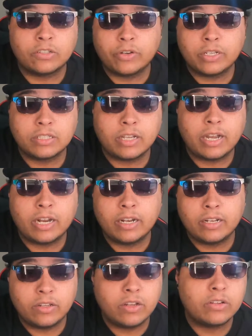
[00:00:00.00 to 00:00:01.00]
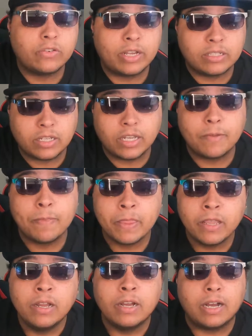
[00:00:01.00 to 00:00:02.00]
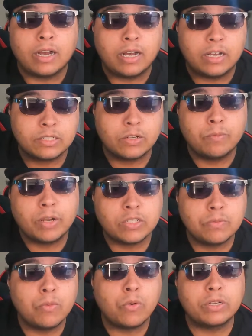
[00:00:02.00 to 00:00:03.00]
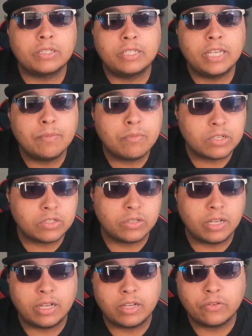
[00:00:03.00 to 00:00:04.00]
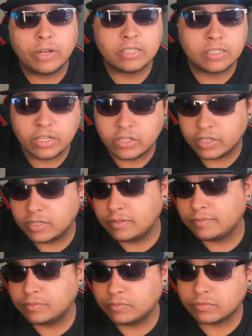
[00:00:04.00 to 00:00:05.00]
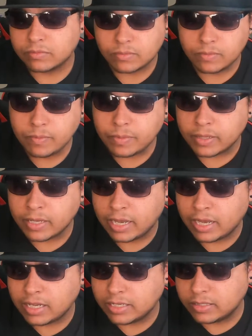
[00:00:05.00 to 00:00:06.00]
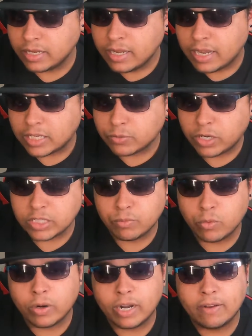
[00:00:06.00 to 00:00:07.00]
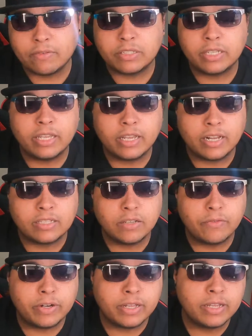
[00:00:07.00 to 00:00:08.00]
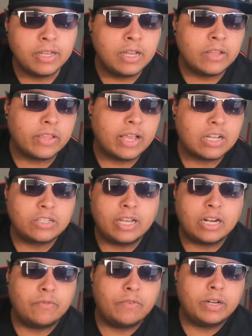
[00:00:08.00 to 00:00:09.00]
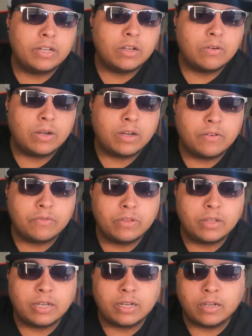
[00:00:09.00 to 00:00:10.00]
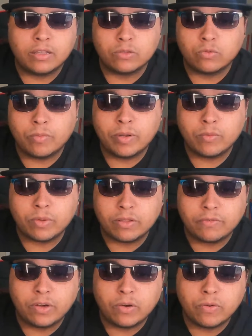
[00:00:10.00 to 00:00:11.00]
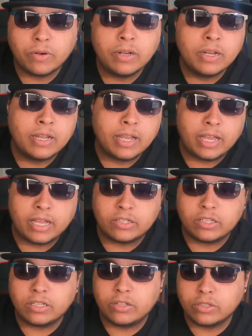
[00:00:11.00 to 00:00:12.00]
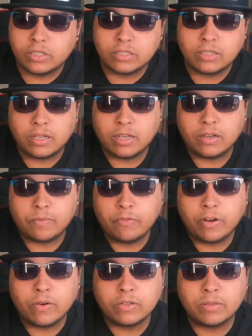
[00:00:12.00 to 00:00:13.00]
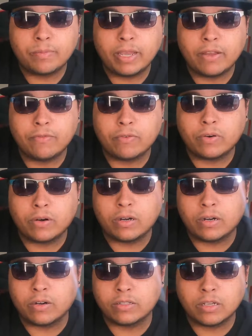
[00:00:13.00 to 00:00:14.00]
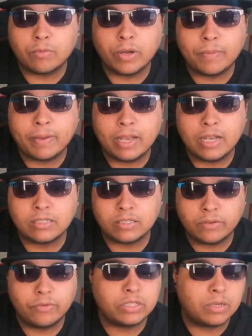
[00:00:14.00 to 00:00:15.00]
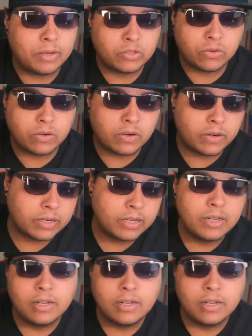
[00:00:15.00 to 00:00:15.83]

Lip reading: street sign, you could translate. So much more seamless translation, as well as more NFC connectivity. They actually had a video of this woman with the phone, and she uses the phone to pay for her subway pass instead of using a Metro card.